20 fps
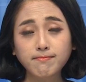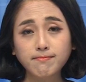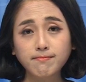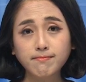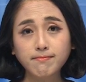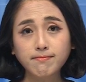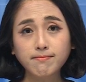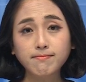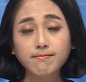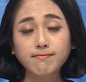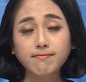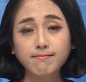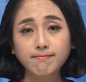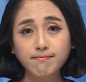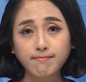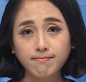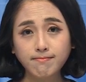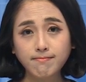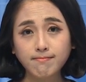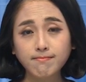
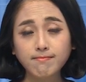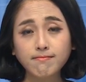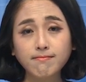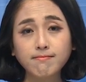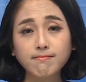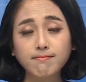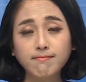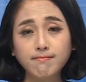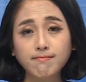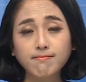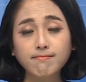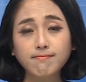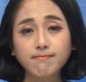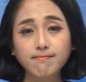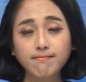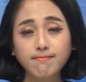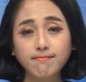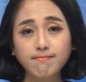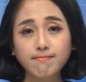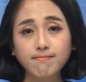
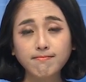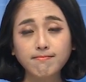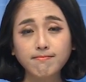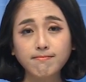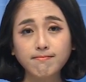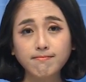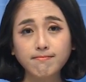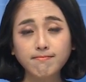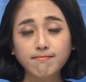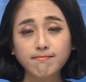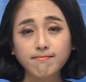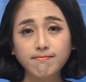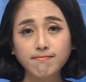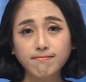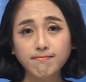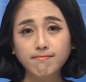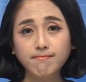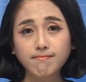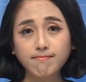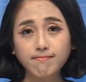
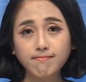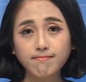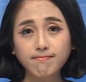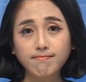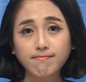No words are spoken by the person on screen.